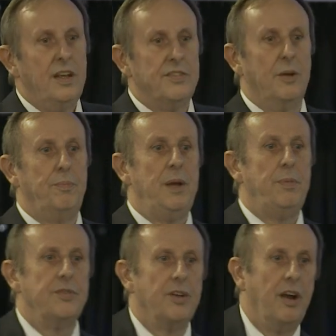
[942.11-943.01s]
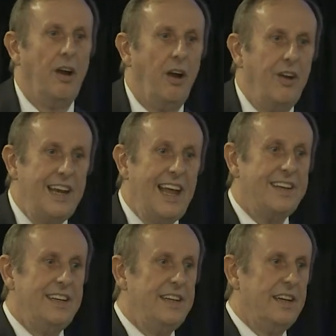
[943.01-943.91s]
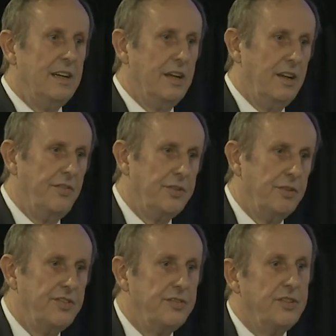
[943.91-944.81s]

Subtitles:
so people are elected to